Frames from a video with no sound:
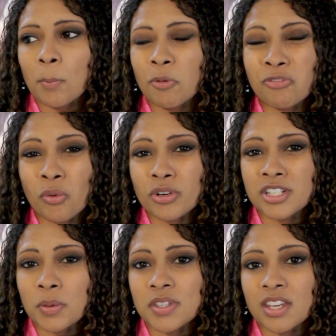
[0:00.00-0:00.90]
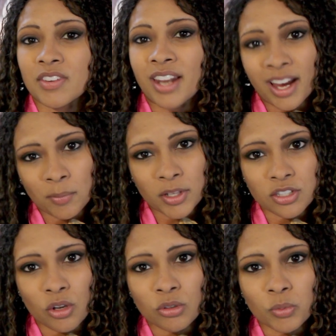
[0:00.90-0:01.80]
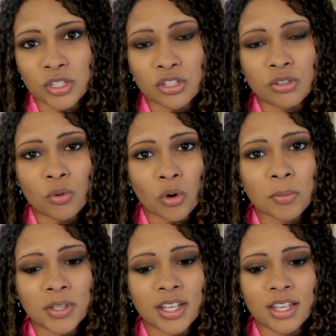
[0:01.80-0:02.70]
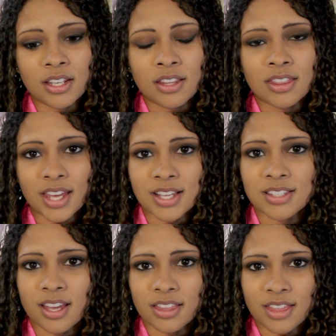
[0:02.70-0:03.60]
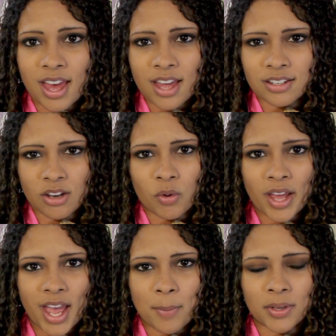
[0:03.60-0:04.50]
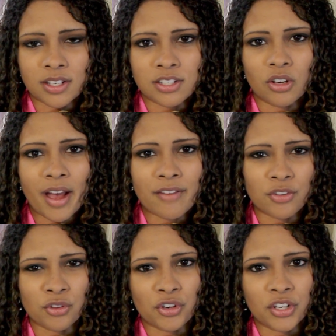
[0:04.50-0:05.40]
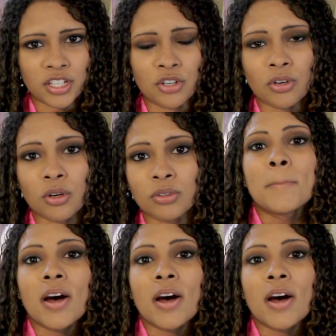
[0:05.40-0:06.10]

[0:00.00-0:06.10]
before she was even 9 months old, which normally things like that don't happen until after they're a year old.